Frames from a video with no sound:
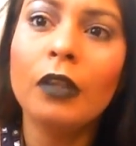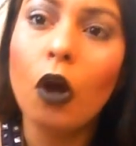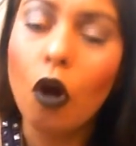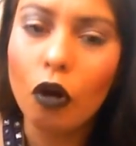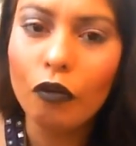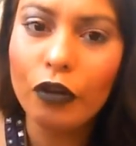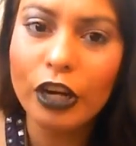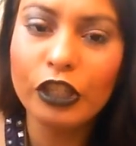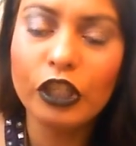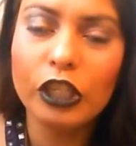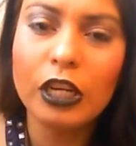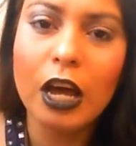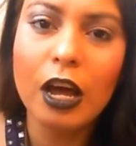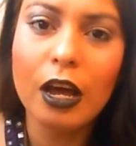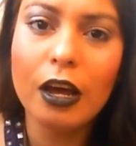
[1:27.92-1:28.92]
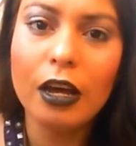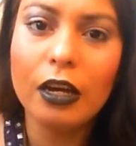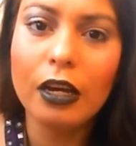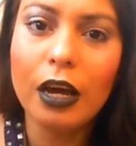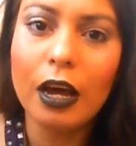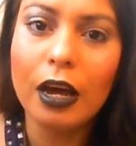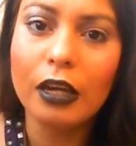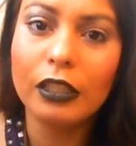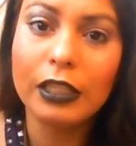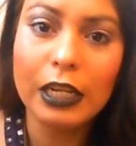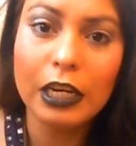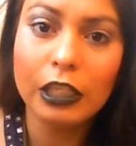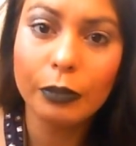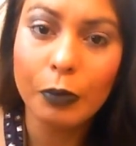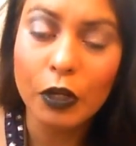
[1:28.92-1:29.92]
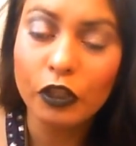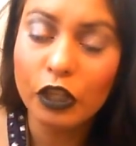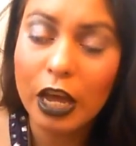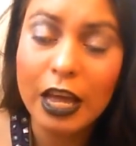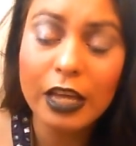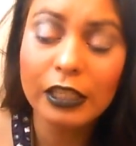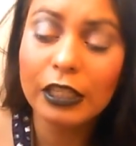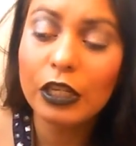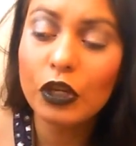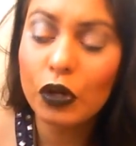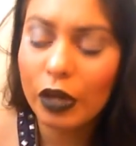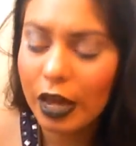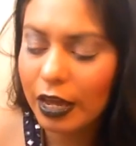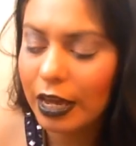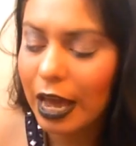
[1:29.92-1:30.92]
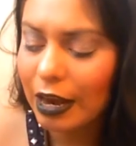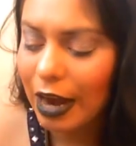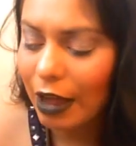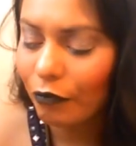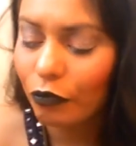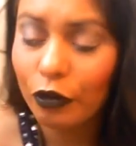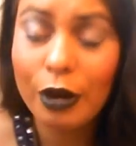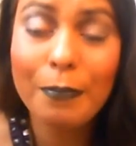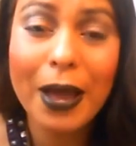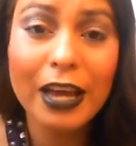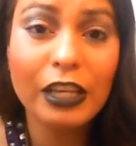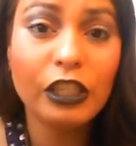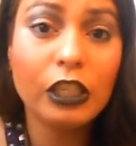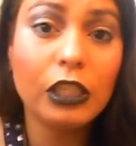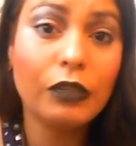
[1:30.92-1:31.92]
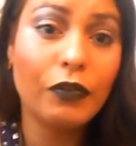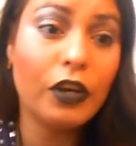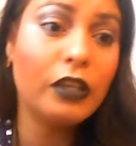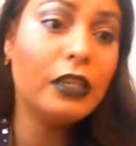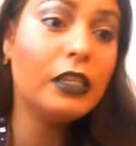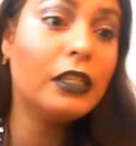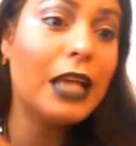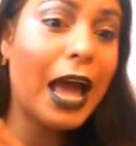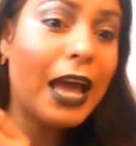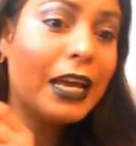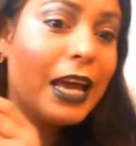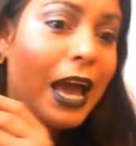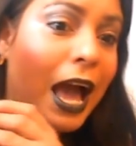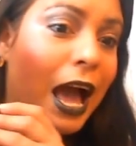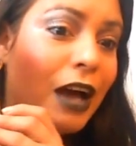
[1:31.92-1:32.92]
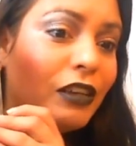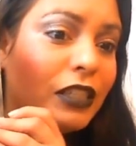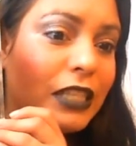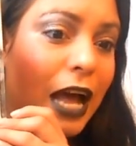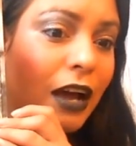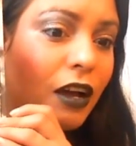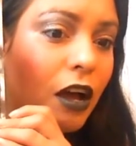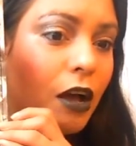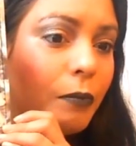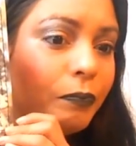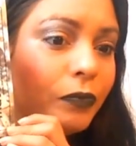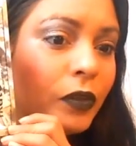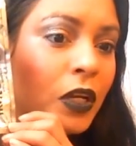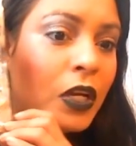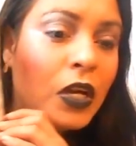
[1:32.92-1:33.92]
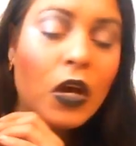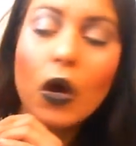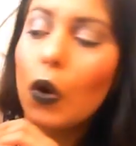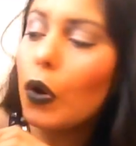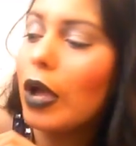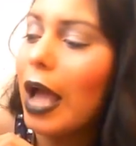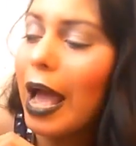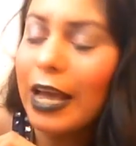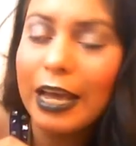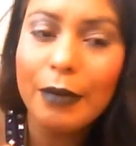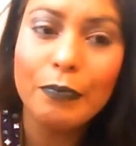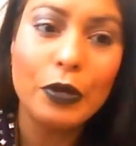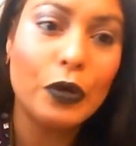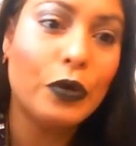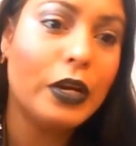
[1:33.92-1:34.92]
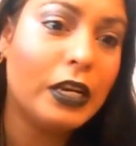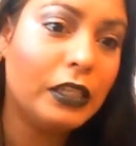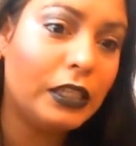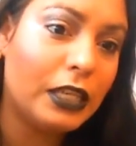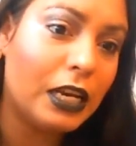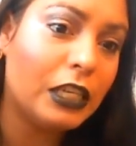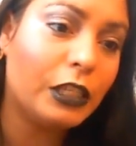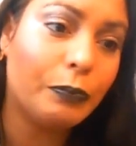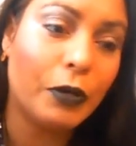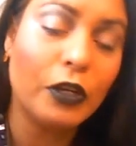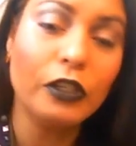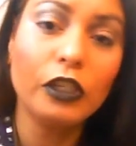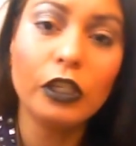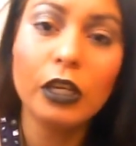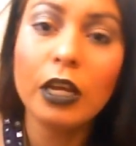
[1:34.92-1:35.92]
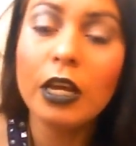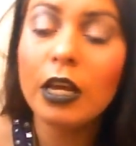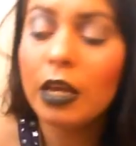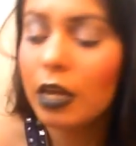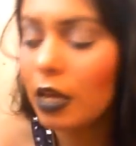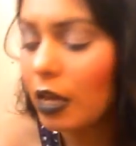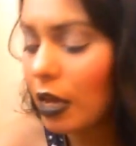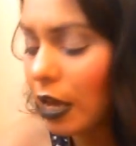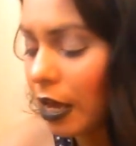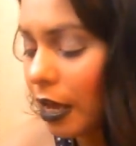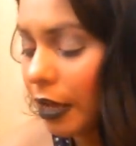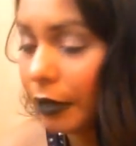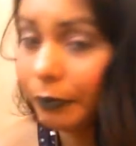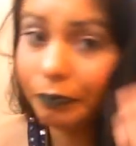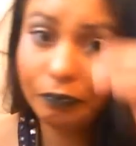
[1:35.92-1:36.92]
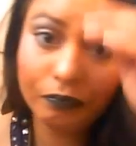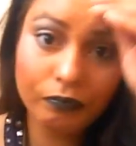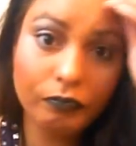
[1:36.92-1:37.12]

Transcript: original Silisponge is. You can get like 3 packages from this ikhouse.com or IK Beauty Silisponge. And